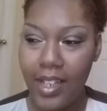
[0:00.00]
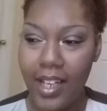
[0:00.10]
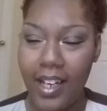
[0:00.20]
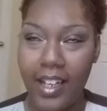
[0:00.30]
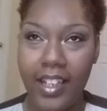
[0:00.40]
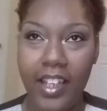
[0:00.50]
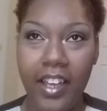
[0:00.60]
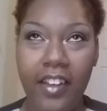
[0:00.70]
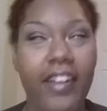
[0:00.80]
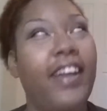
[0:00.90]
and I could
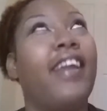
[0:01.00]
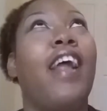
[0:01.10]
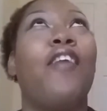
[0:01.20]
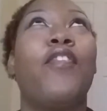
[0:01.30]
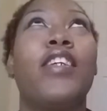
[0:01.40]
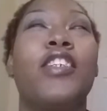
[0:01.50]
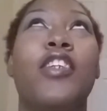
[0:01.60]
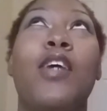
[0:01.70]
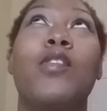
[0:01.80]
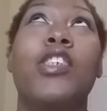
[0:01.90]
hear it. And at first,
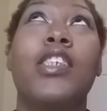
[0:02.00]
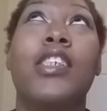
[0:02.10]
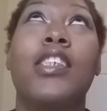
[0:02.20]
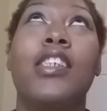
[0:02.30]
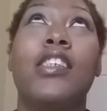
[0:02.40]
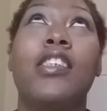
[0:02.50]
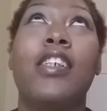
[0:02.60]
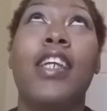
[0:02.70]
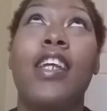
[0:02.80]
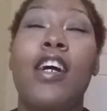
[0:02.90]
I was just
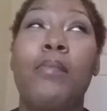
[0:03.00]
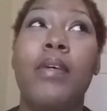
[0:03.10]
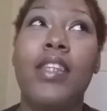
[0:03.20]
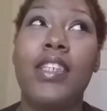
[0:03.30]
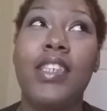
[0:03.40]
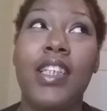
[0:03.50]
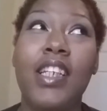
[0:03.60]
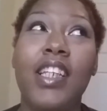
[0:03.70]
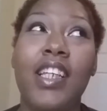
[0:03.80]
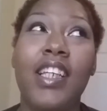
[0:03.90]
looking up at the
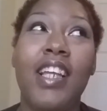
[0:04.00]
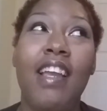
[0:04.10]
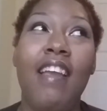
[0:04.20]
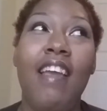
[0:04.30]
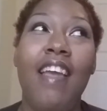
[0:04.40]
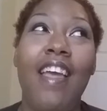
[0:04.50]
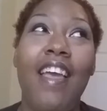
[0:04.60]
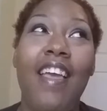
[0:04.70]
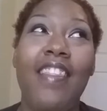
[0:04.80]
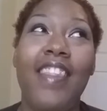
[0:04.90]
ceiling.
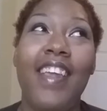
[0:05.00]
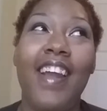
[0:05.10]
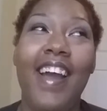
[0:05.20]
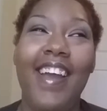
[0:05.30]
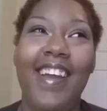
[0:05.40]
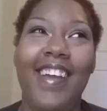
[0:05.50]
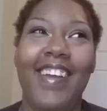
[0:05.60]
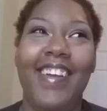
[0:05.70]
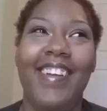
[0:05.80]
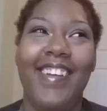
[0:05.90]
And then I
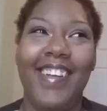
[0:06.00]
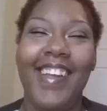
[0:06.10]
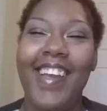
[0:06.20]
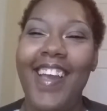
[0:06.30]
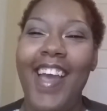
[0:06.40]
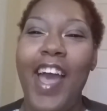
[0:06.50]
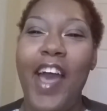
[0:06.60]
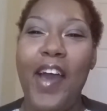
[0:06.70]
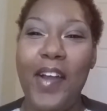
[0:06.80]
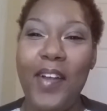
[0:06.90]

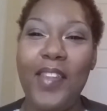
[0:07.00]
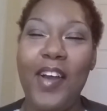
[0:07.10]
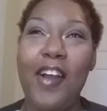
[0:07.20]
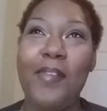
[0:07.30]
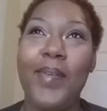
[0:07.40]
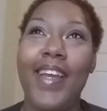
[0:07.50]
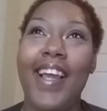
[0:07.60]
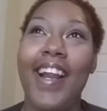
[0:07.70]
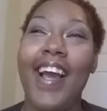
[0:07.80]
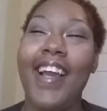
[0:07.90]
heard the heartbeat,
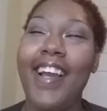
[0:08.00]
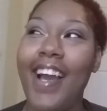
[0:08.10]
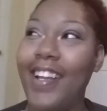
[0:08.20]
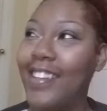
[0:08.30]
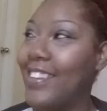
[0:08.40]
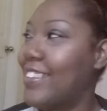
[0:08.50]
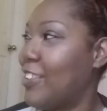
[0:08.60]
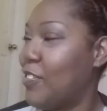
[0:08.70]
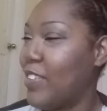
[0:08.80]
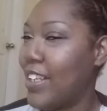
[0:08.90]
and I looked
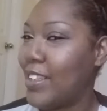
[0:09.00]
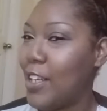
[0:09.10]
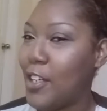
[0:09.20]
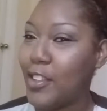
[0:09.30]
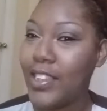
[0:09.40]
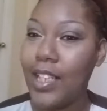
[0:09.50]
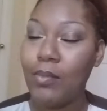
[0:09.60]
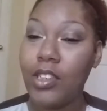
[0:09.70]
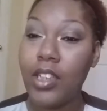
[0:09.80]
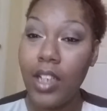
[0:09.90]
over at the
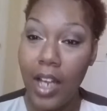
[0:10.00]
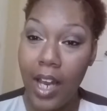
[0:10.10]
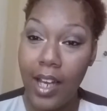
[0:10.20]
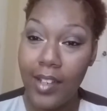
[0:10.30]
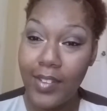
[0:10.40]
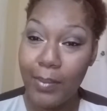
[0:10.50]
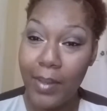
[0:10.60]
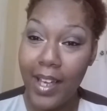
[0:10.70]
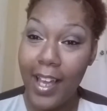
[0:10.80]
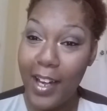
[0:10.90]
ultrasound machine, and I lifted
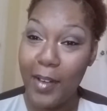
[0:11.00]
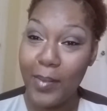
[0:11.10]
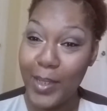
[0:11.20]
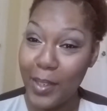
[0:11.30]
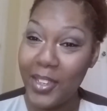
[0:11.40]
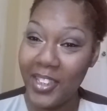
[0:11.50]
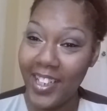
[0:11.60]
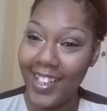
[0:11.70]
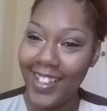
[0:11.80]
my head up because